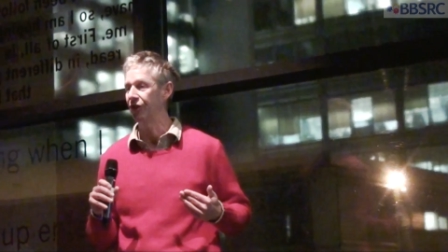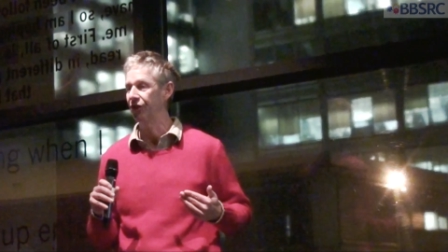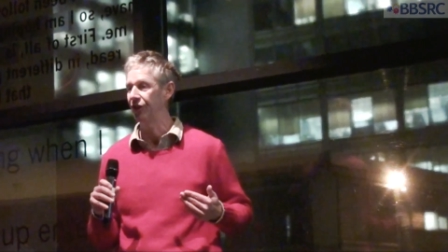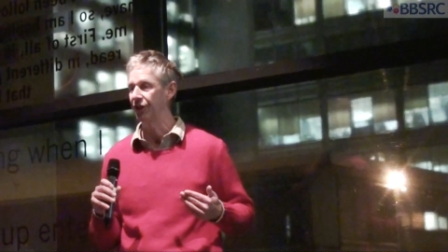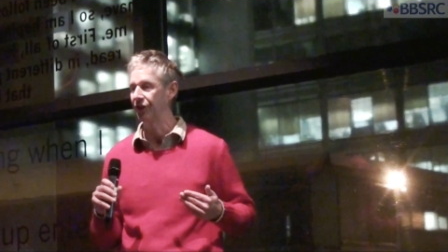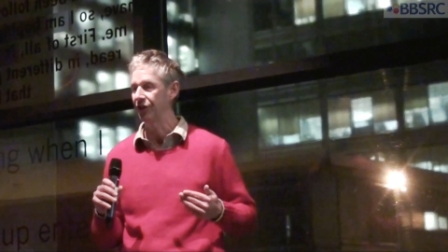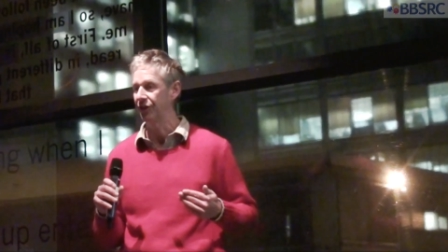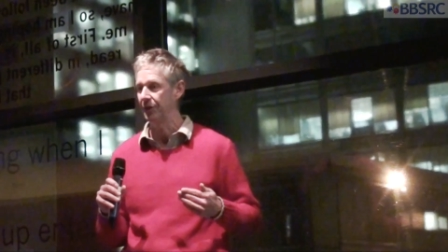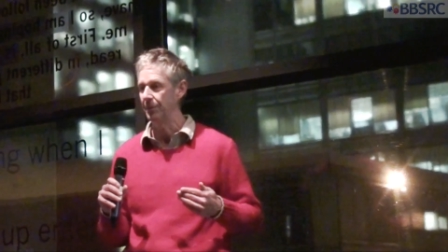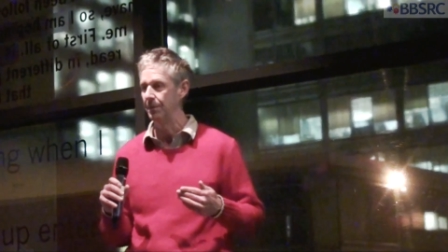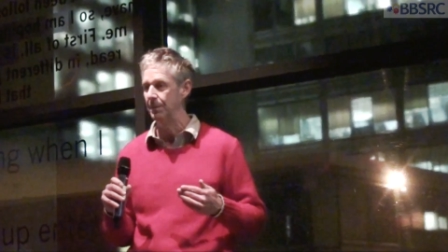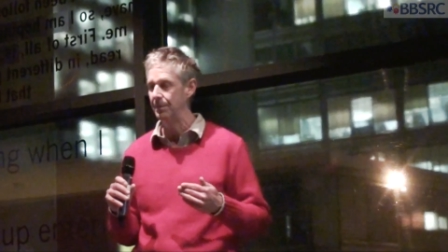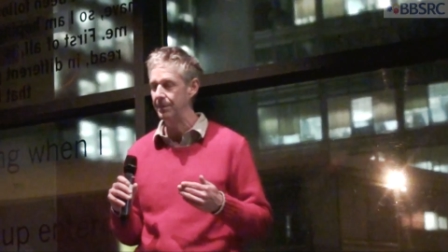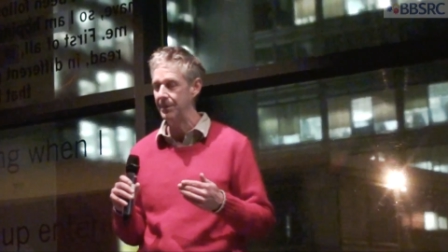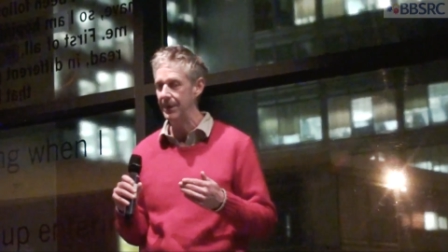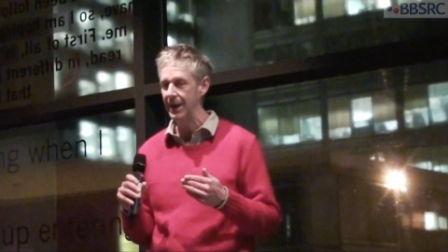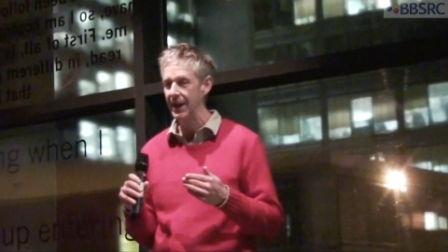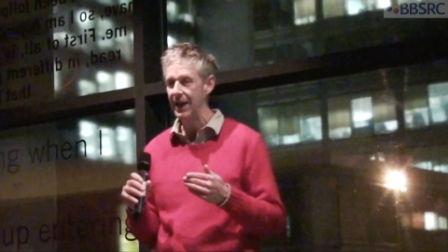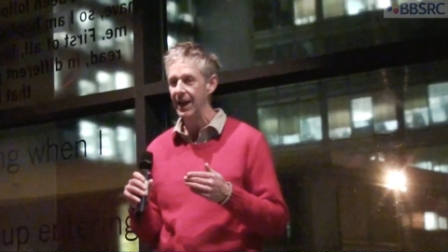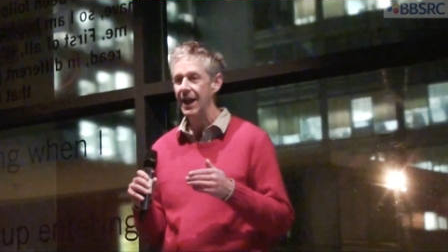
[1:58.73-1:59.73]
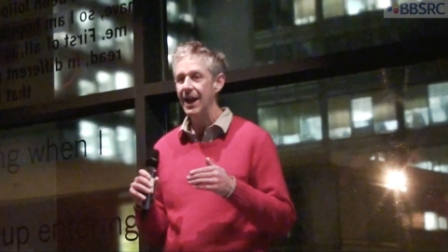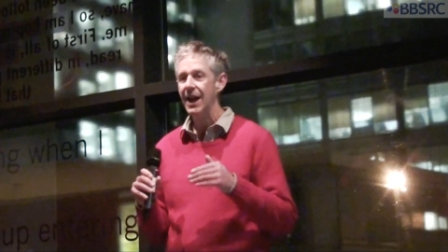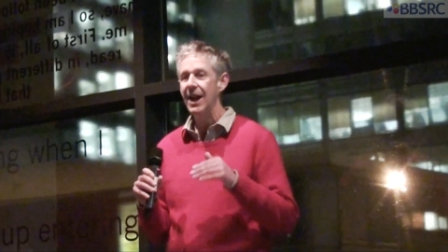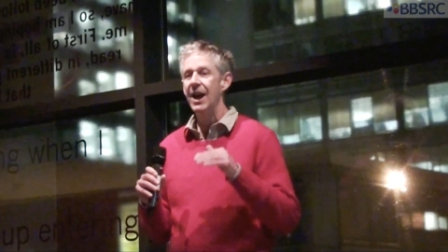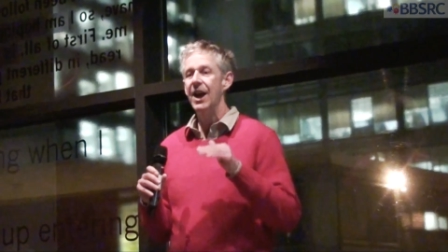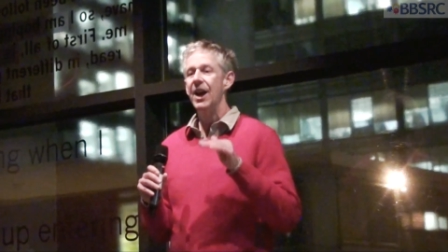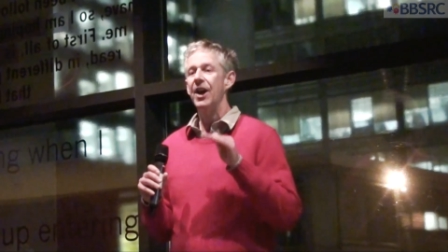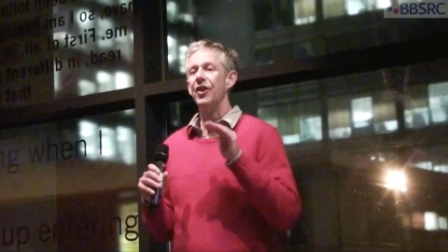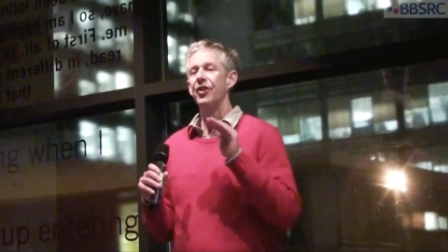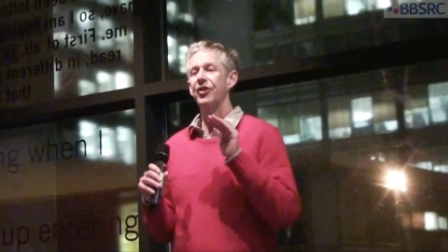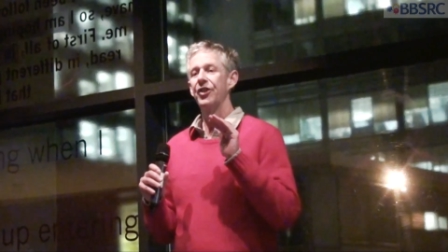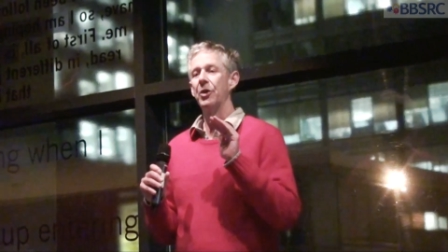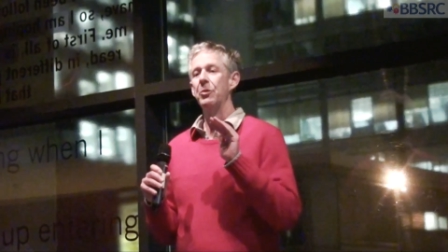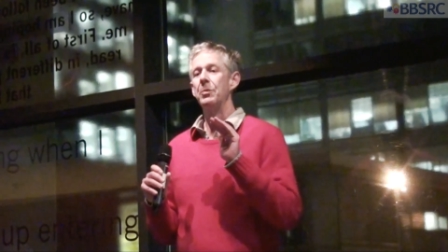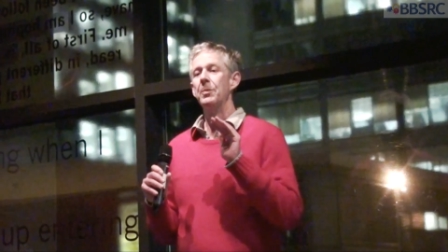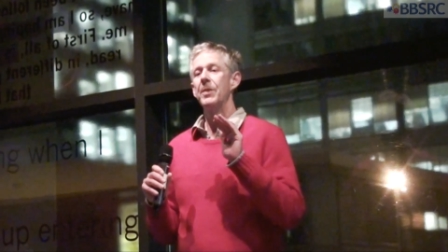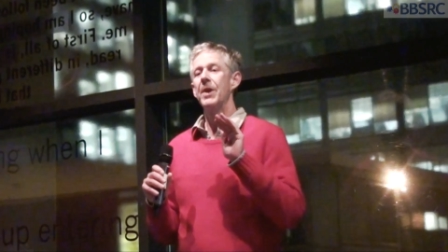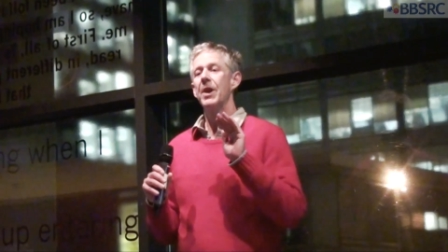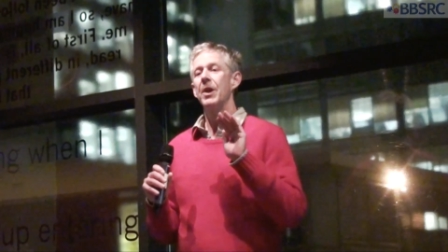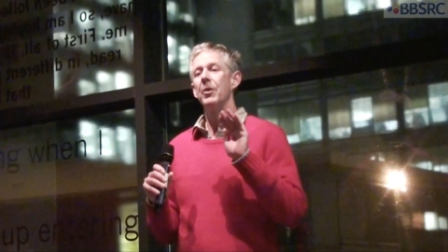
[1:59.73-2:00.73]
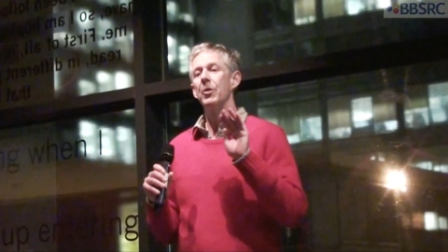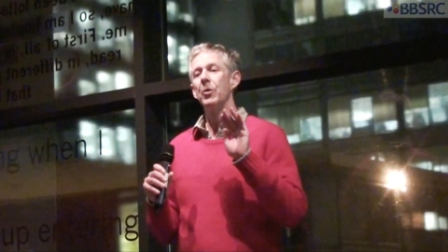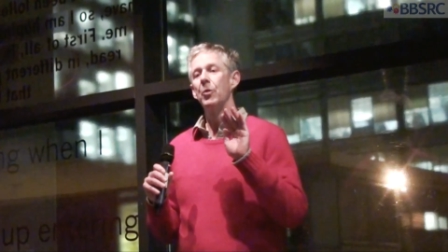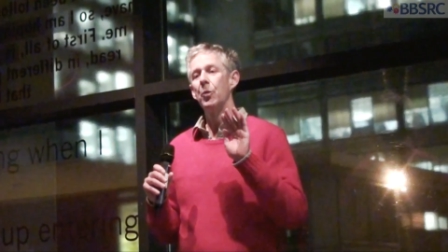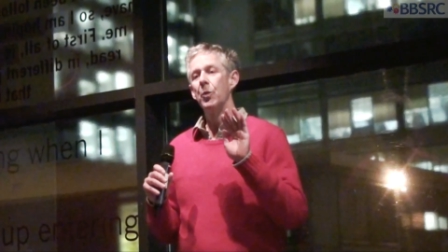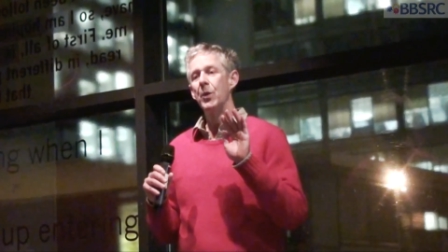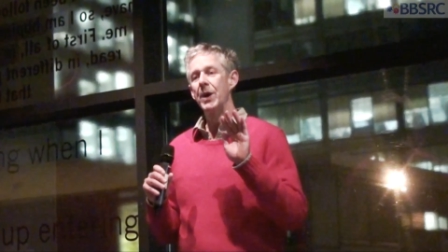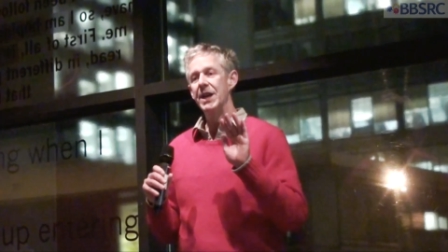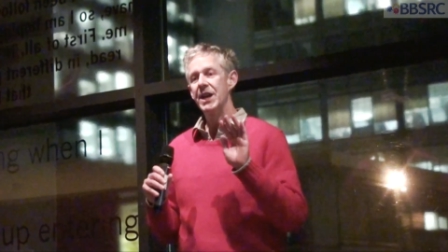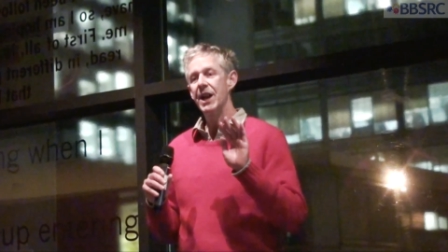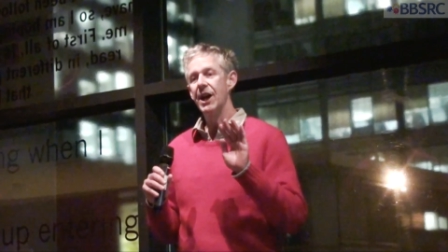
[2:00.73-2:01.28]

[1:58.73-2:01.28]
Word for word: system. So we